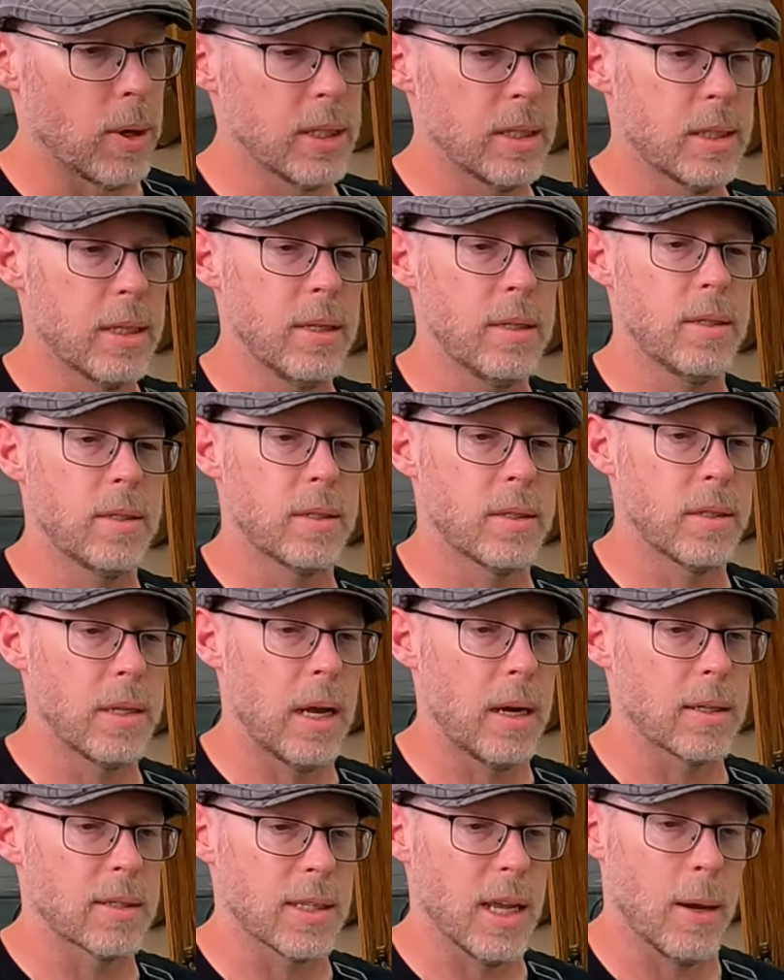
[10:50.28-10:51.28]
Once it
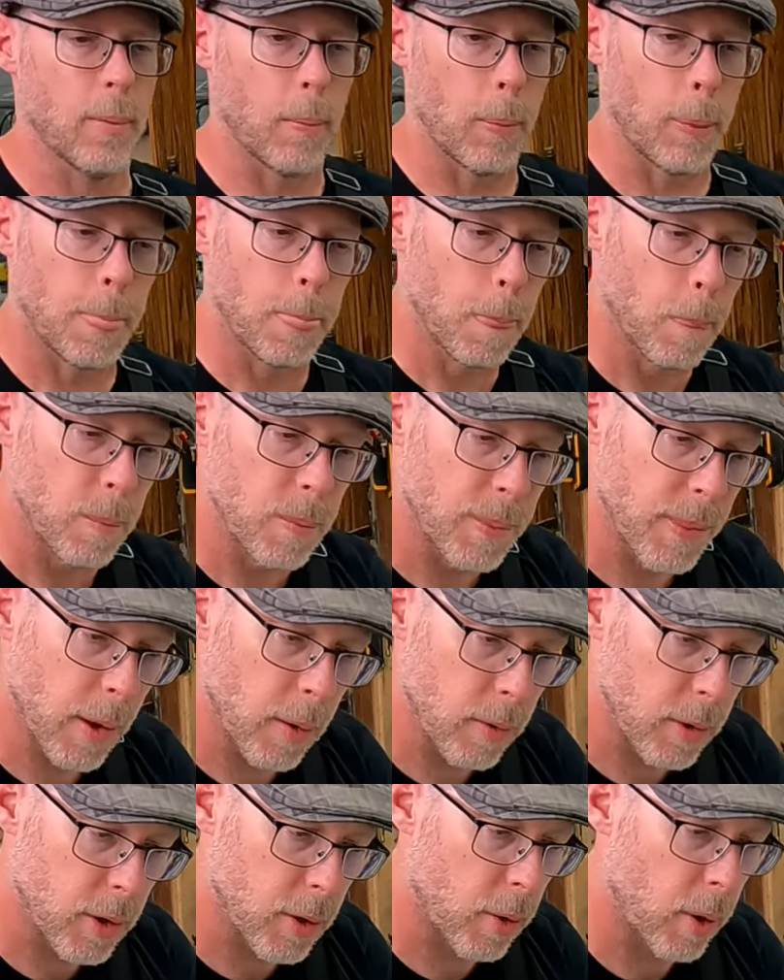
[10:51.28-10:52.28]
snugs up,
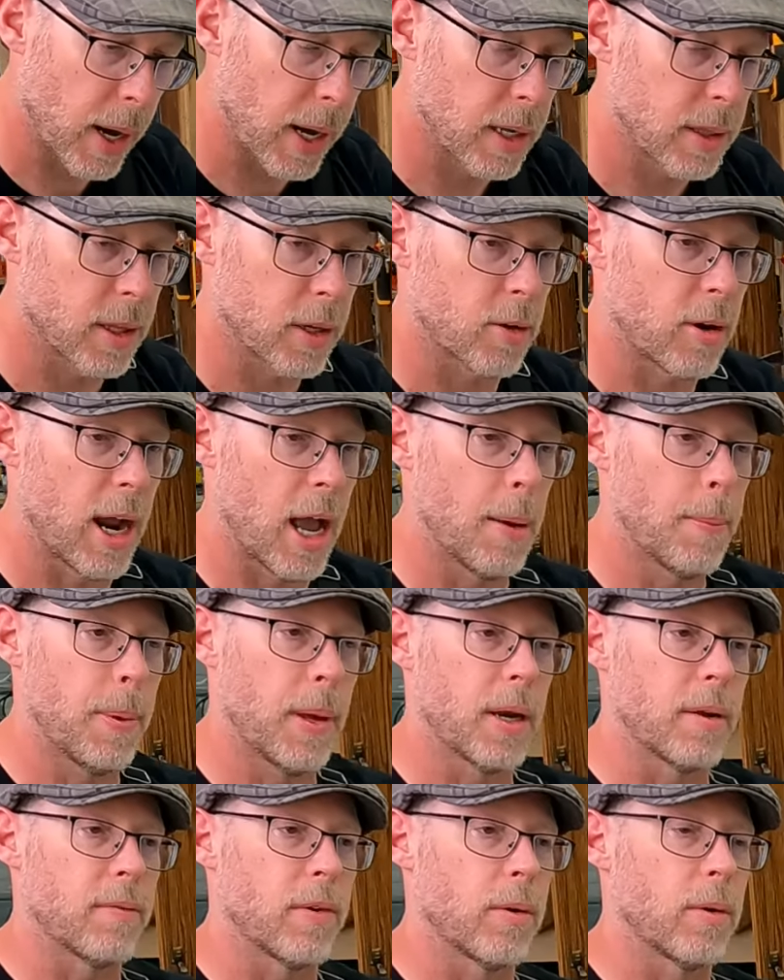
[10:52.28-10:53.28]
don't crank the crap
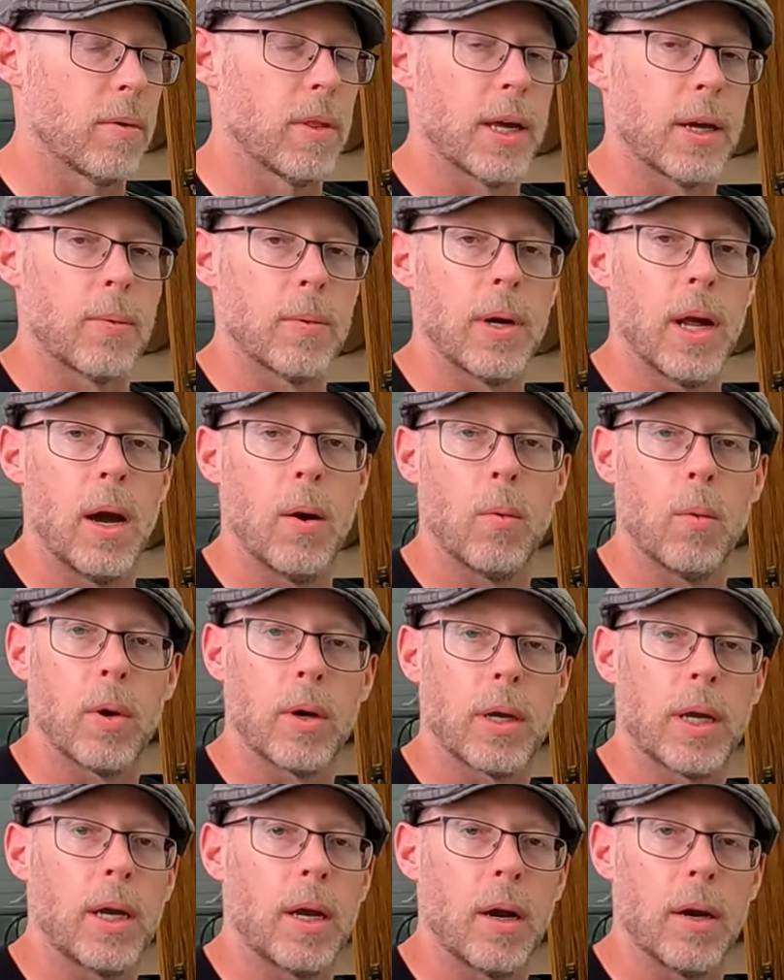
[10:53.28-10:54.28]
out of it. Like, we're not
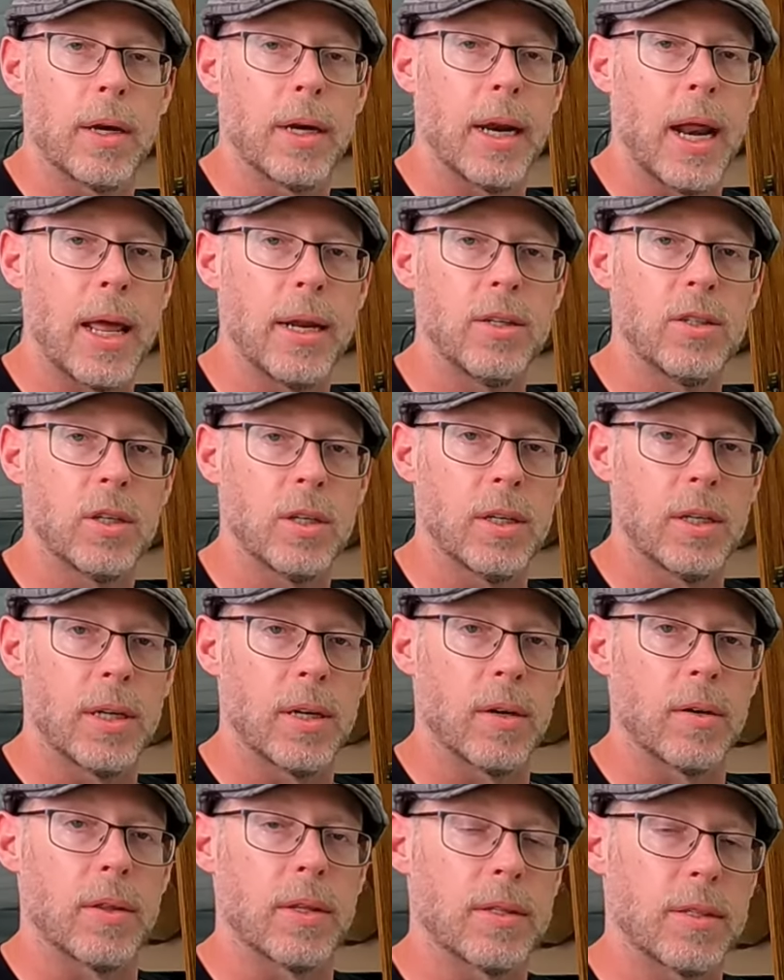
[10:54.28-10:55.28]
working on an engine
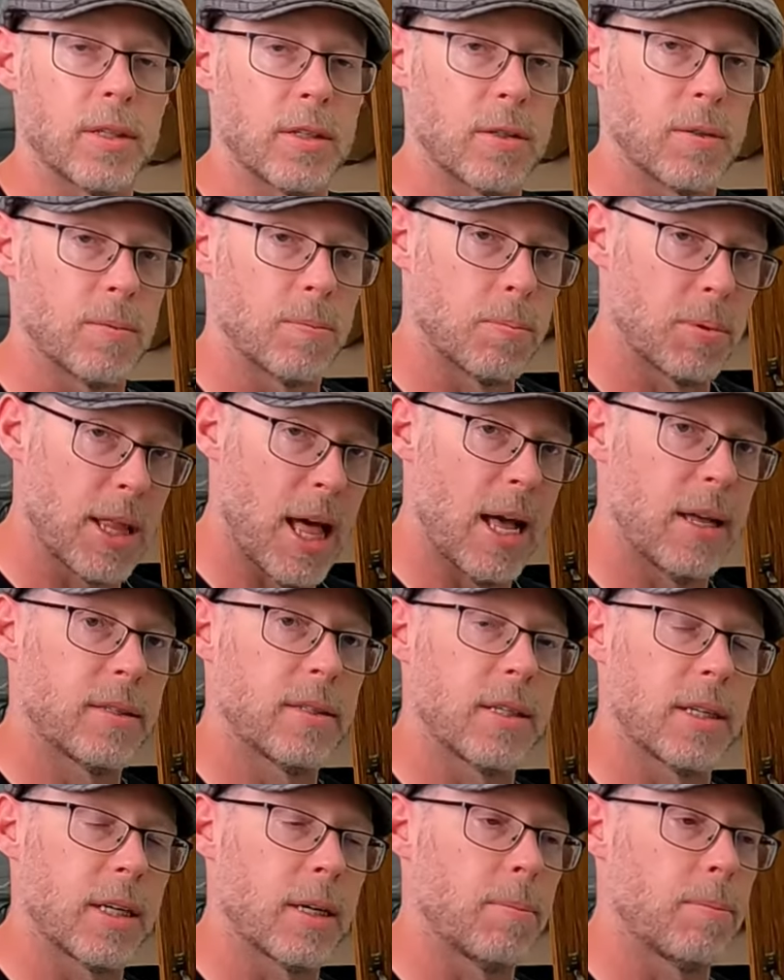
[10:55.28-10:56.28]
here. This is
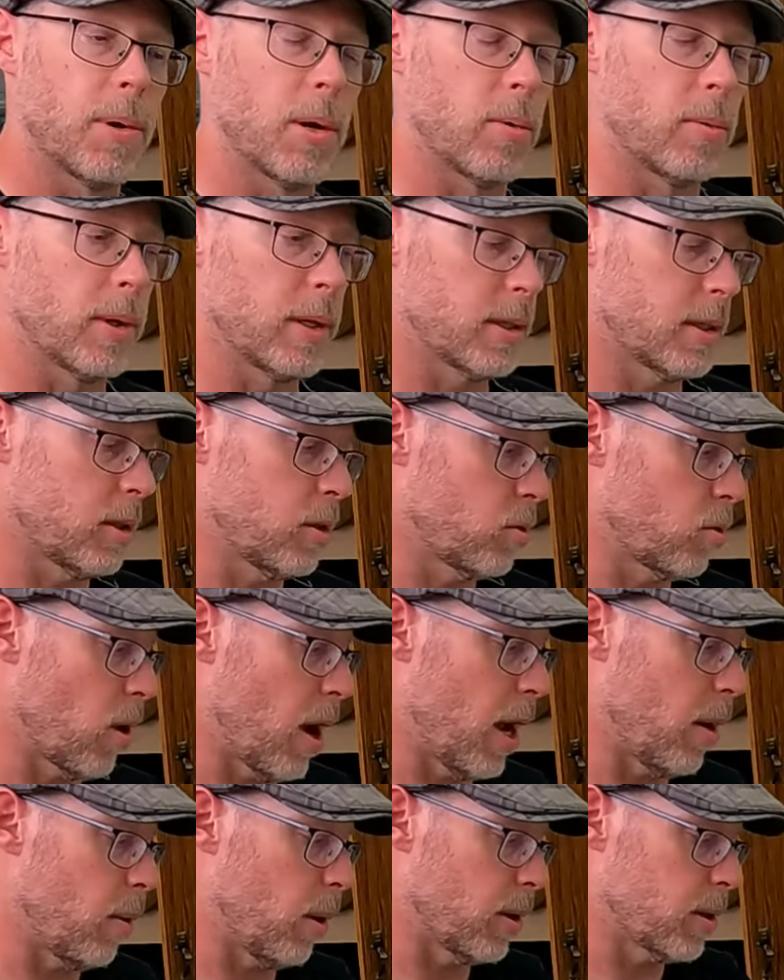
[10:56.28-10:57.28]
plastic components and
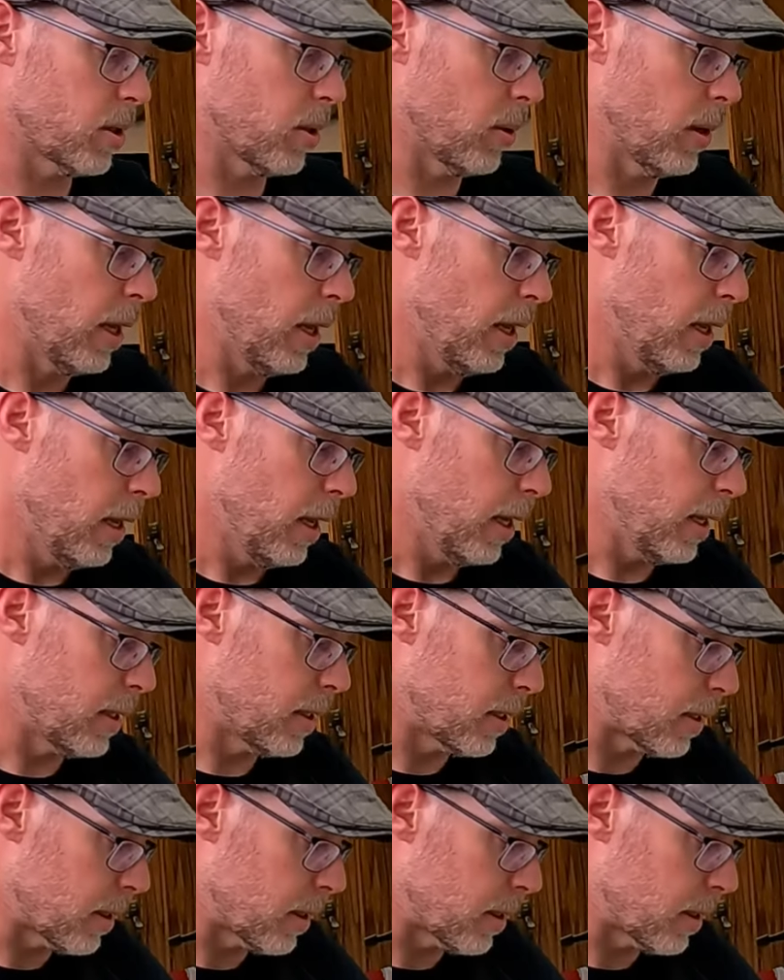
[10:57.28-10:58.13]
drywall. So it